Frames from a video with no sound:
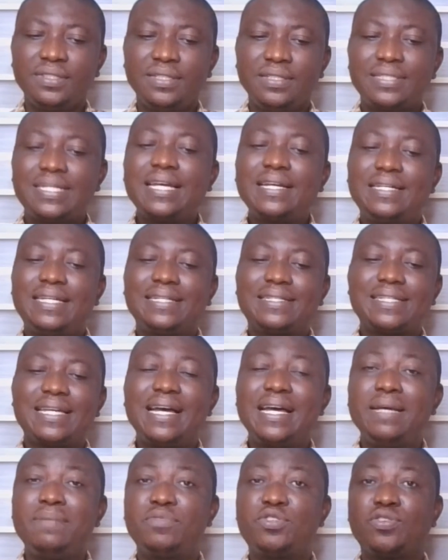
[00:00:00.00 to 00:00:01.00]
take the
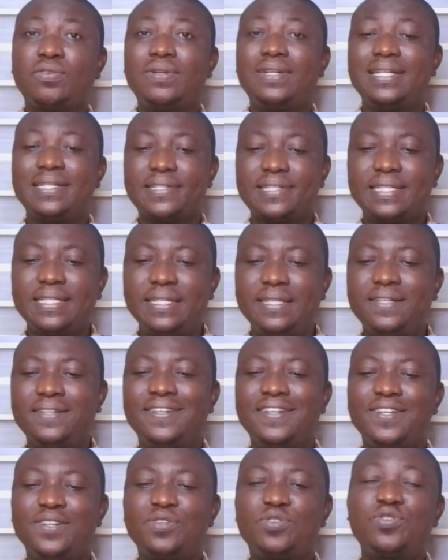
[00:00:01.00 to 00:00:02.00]
time to listen
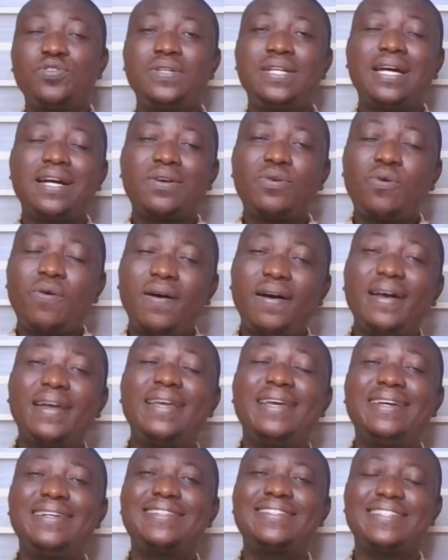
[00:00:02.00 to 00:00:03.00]
to that
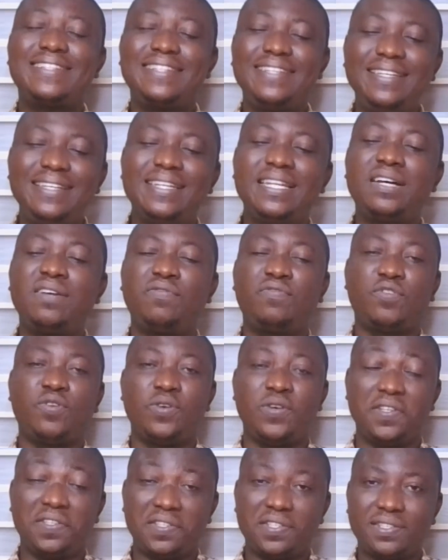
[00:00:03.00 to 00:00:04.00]
quiet inner
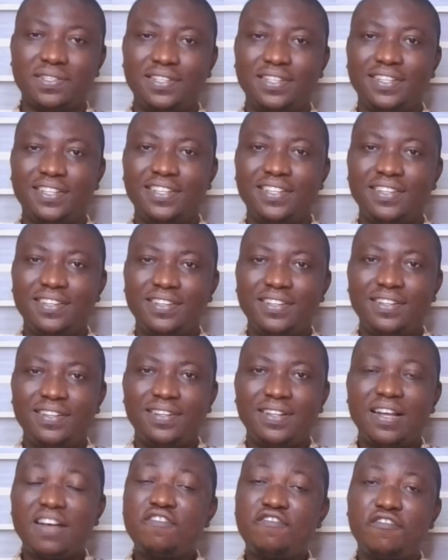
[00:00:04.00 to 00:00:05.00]
voice.
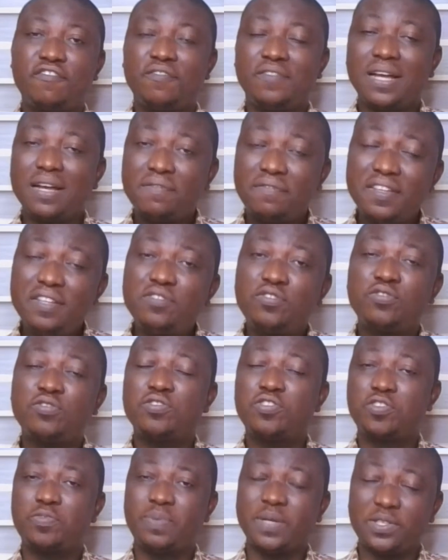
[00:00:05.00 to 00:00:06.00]
Have
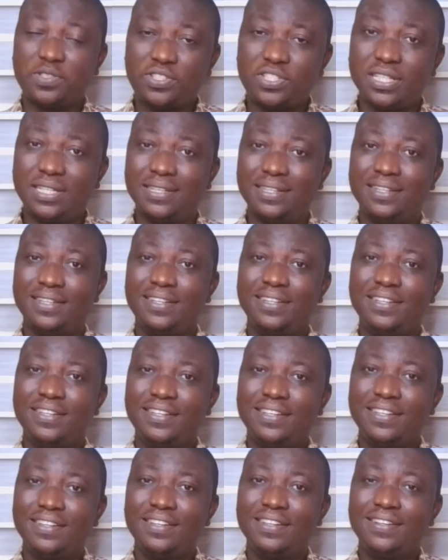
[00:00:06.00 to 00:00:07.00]
introspection.
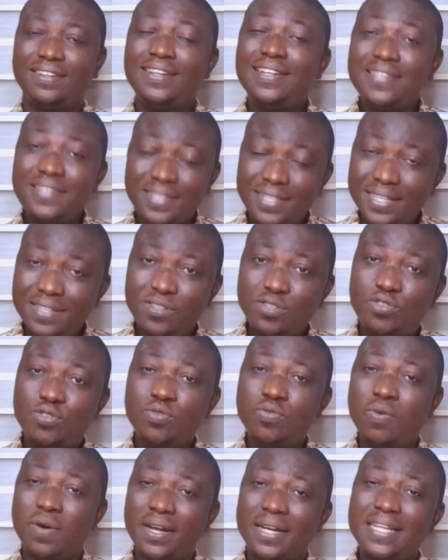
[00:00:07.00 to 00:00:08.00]
Listen to
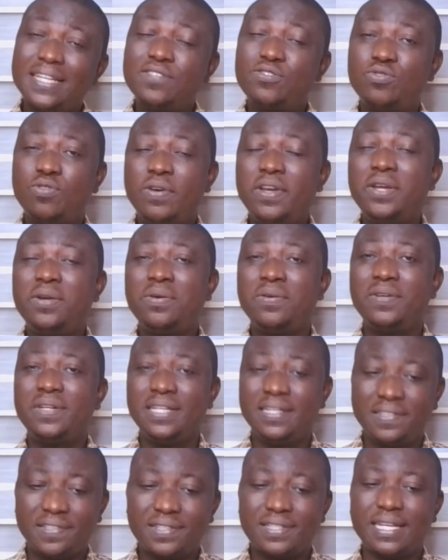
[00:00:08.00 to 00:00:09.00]
what is going on
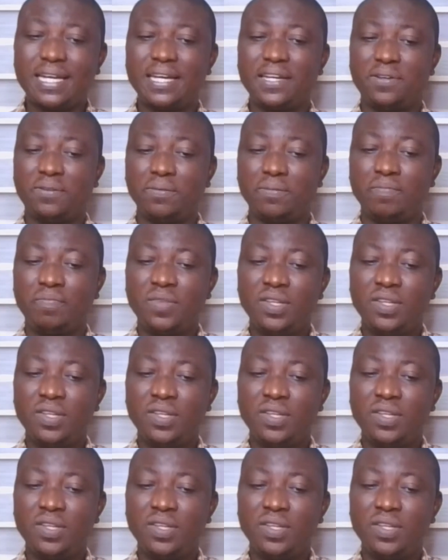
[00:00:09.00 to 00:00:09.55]
inside you.